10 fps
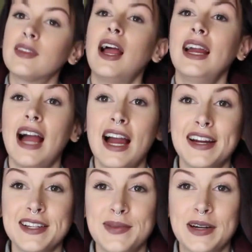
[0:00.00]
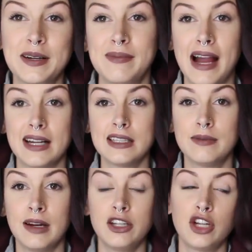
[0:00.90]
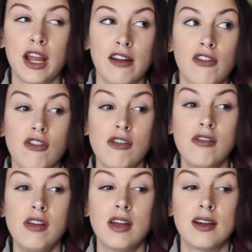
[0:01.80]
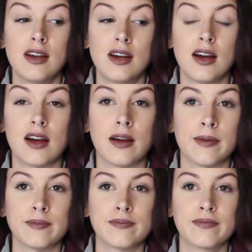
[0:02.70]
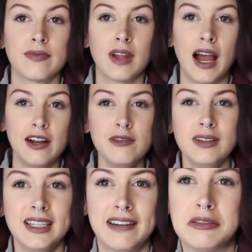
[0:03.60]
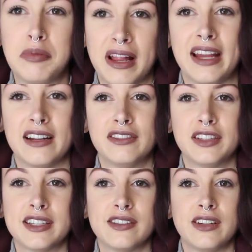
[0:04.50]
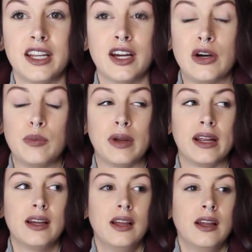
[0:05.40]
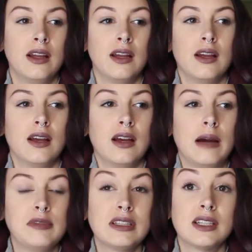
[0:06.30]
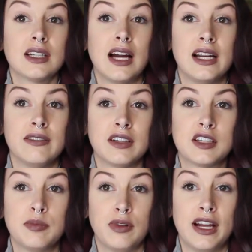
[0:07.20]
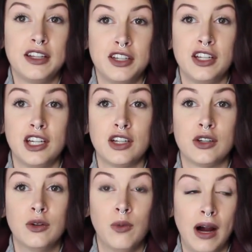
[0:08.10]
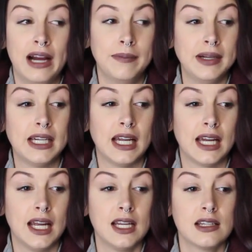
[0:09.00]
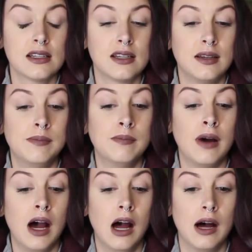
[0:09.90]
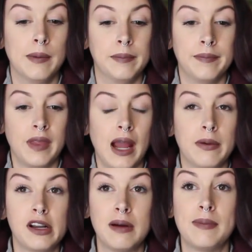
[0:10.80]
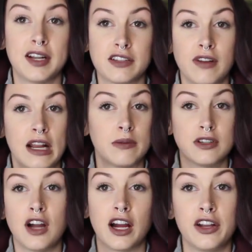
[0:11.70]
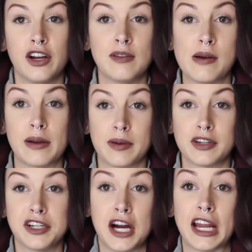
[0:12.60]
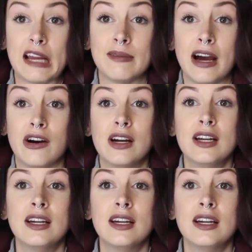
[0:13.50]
Hi guys, welcome back to my channel. I don't really have a plan for this video, but I'm just gonna kind of explain to you why I'm making it. I went to my best friend and was talking to her about what I'm gonna start talking about,